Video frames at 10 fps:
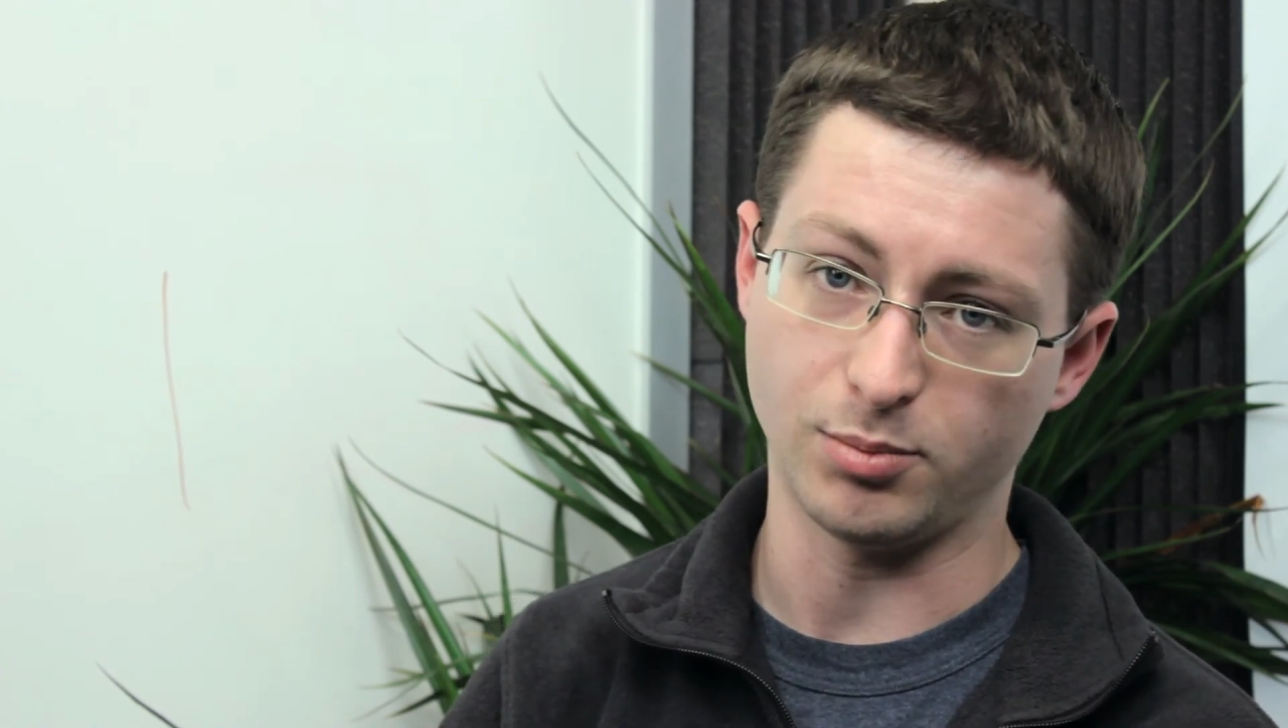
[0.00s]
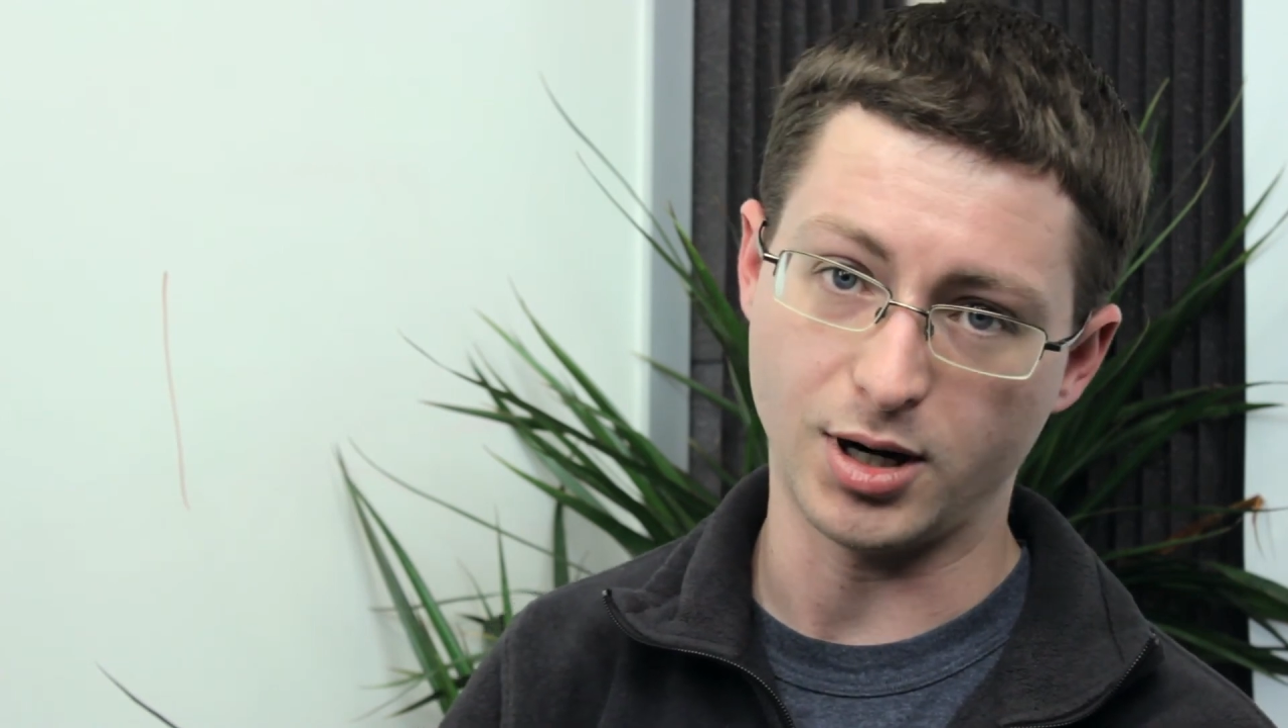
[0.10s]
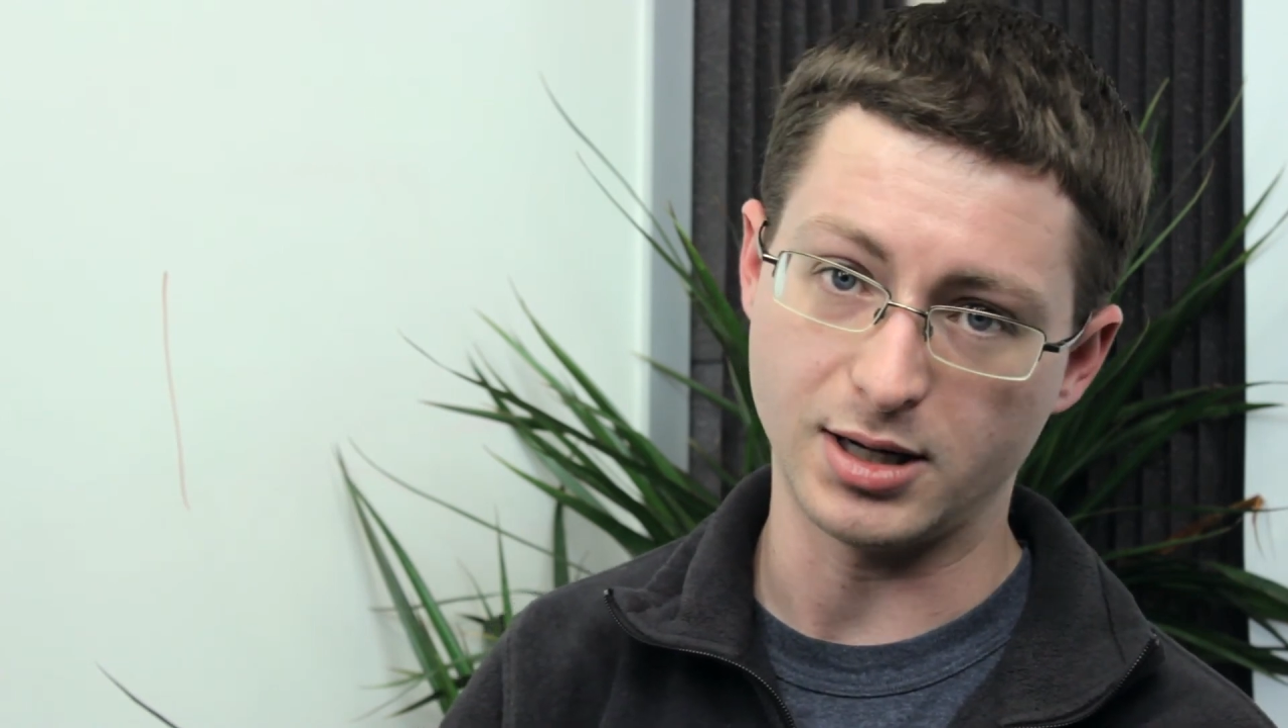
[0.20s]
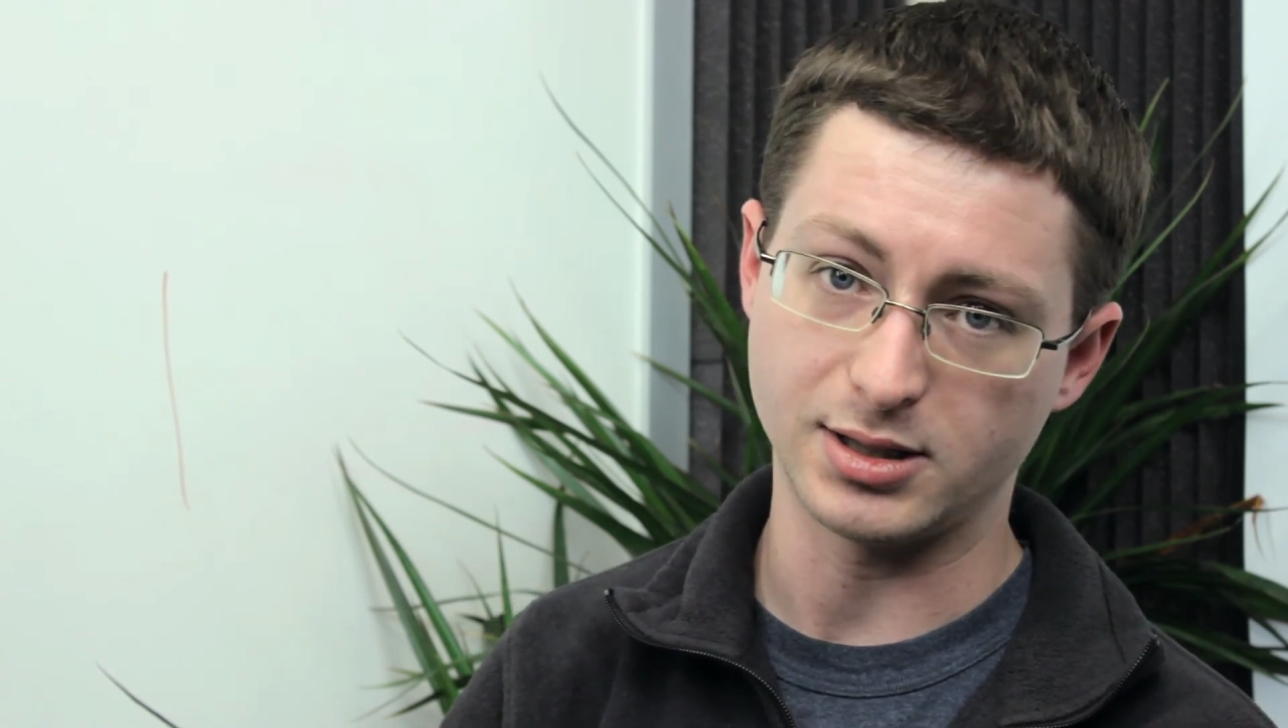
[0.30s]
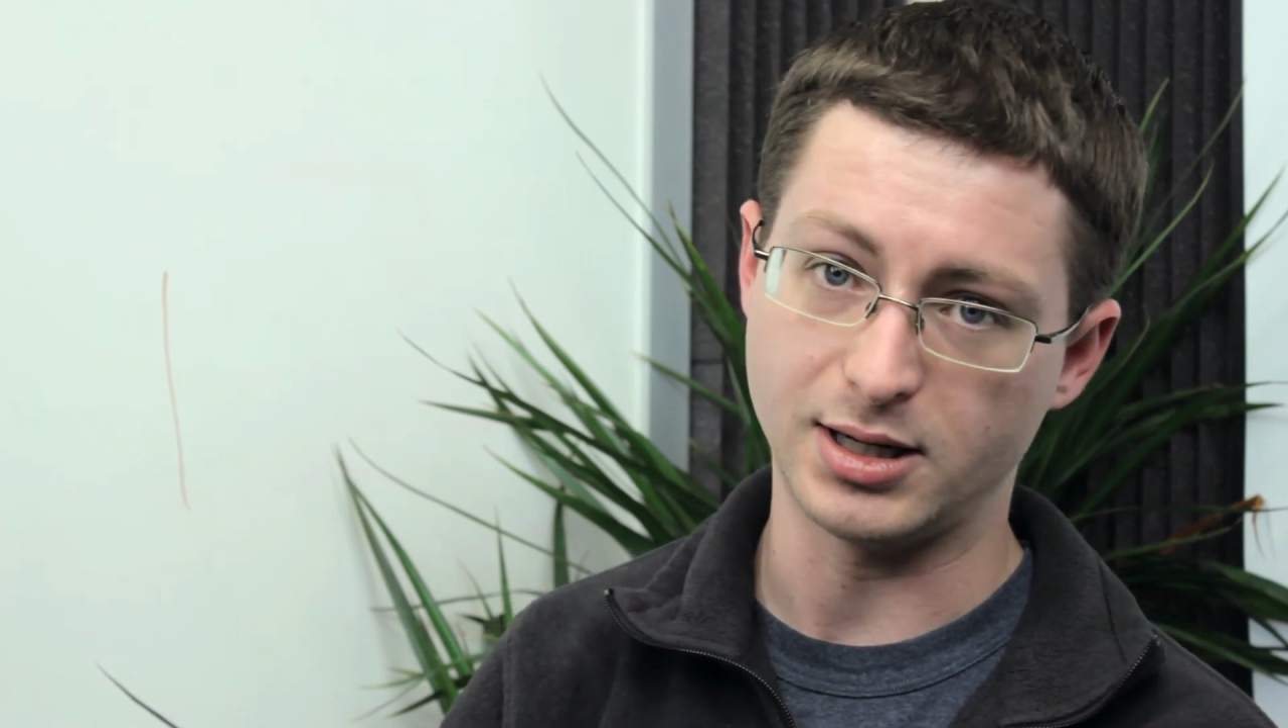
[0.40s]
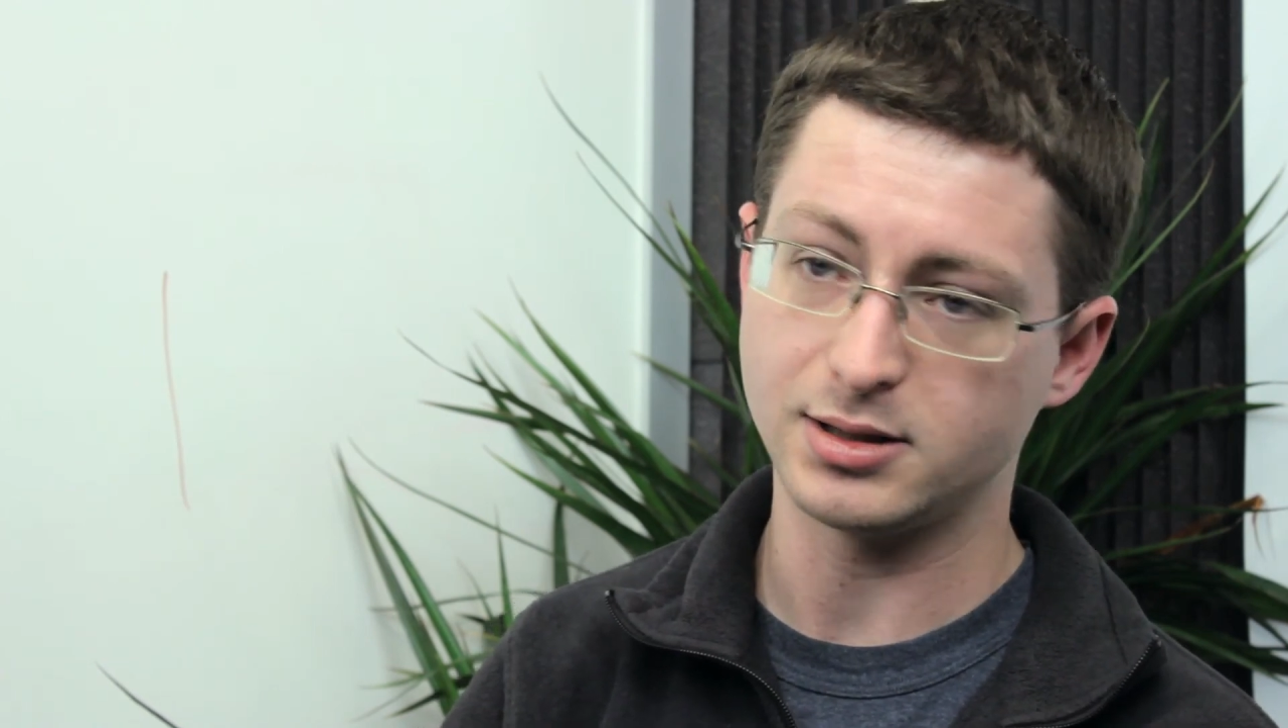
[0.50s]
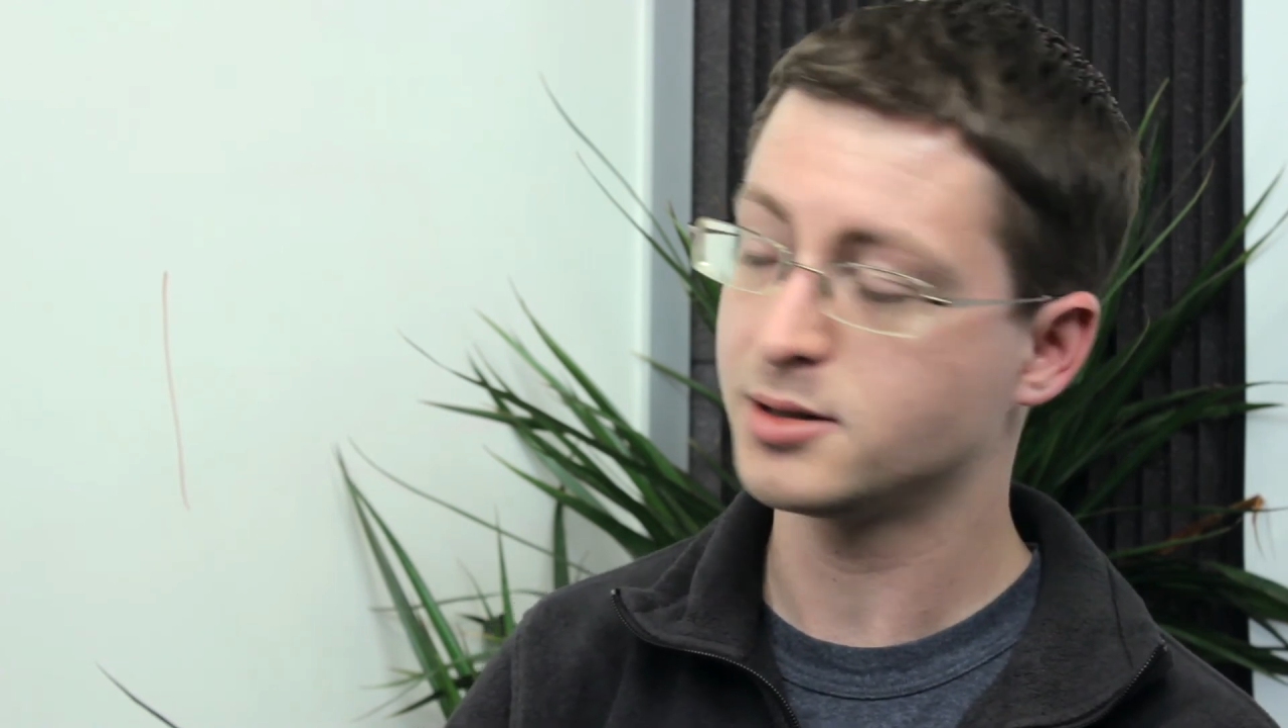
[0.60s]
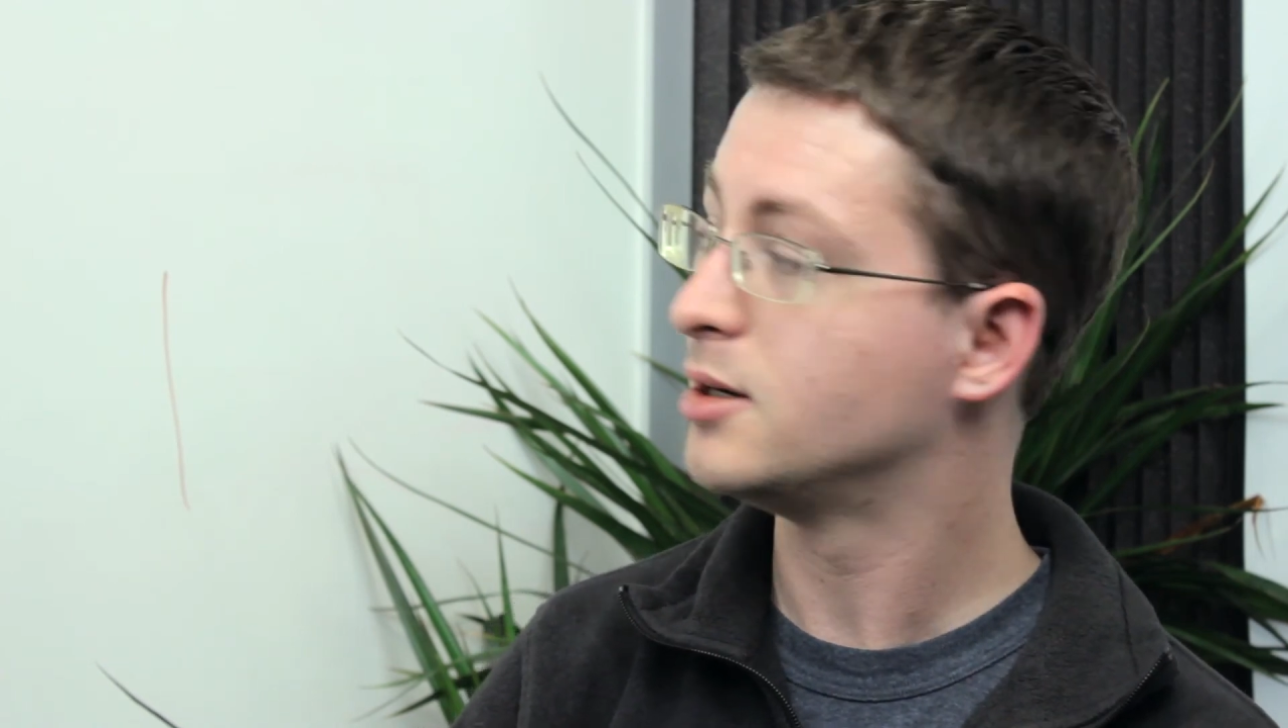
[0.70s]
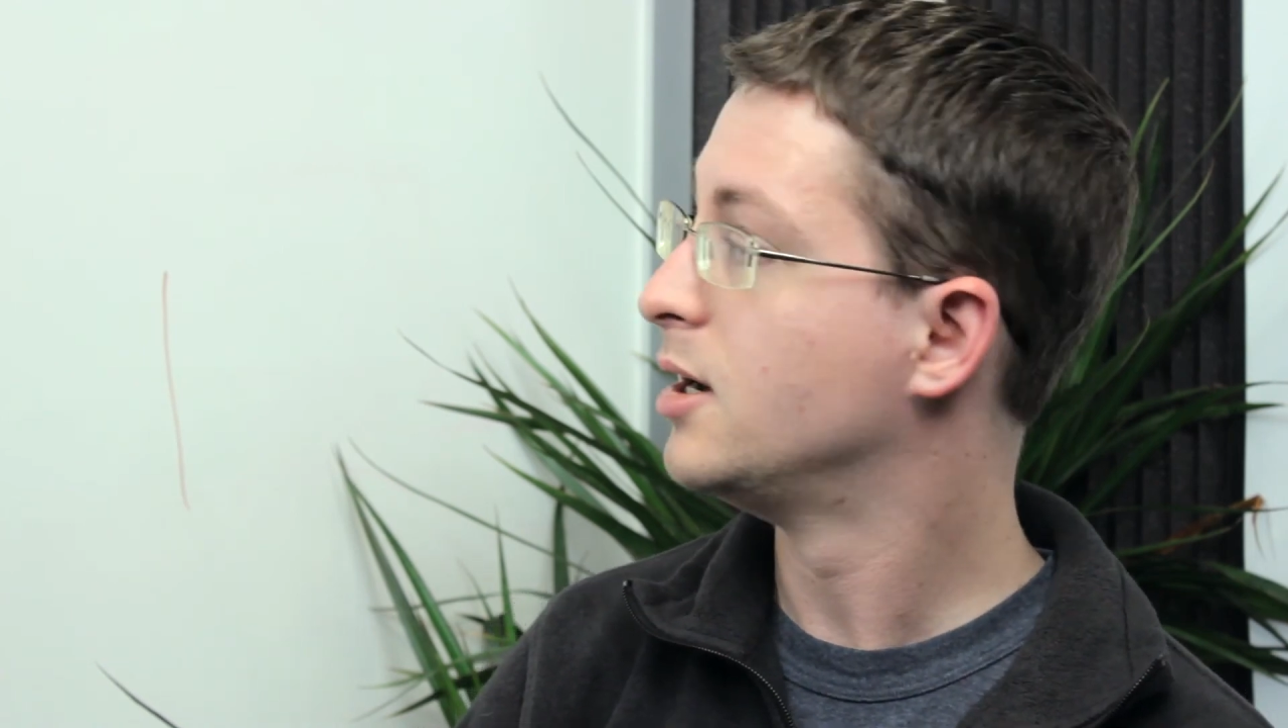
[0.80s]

process.